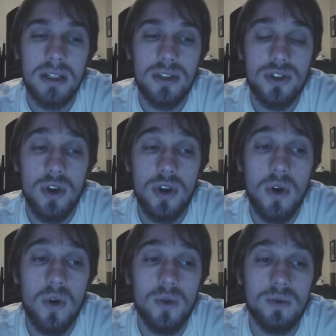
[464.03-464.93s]

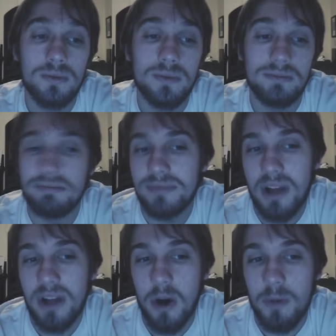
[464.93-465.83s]
So,
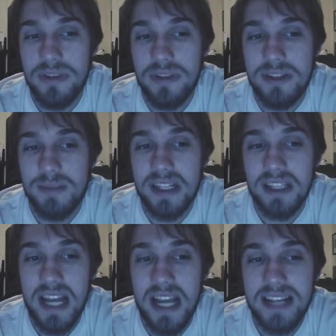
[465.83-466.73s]
hope this has been
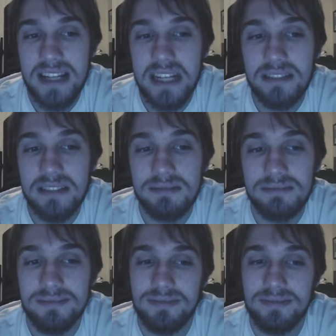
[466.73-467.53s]
enlightening.